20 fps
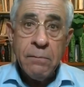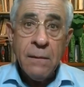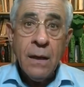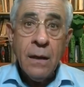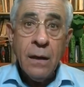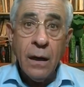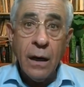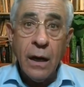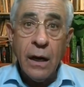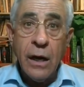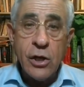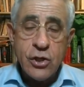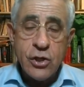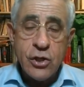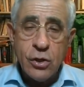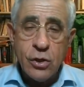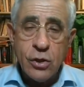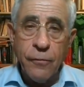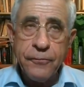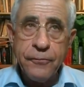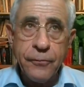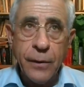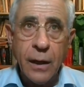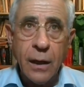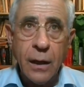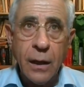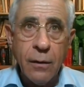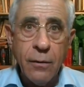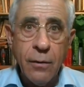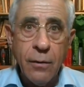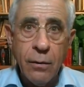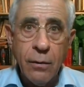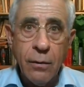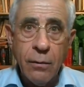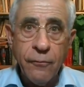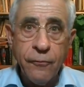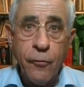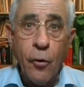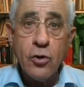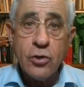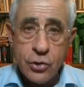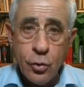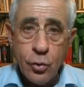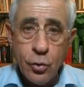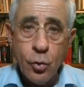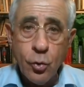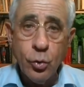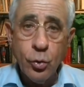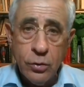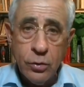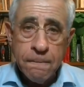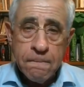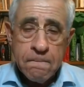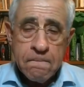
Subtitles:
religion of falsehood,